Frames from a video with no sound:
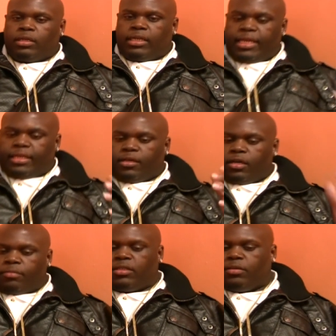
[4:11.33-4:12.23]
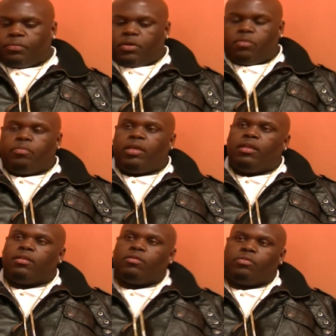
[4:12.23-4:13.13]
it had the up tempo beat,
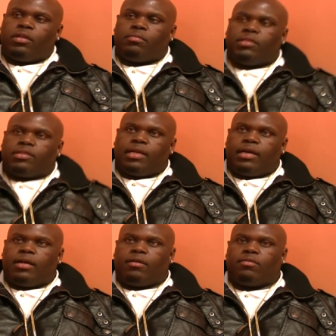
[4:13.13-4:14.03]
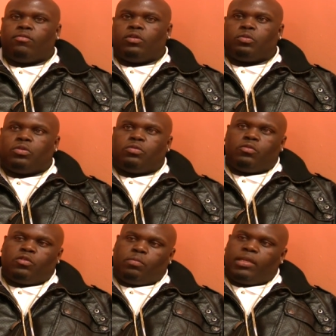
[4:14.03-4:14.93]
the rhythm, the style, which was
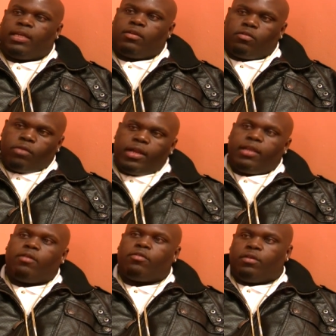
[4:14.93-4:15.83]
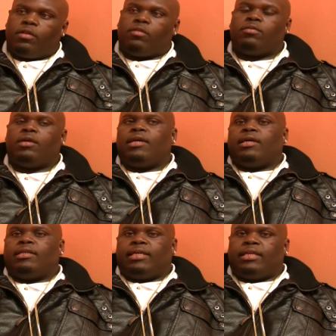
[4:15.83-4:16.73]
was playing on the radio. You know,
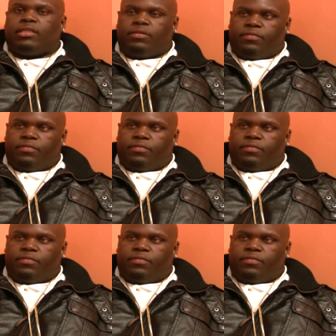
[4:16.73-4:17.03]
dancey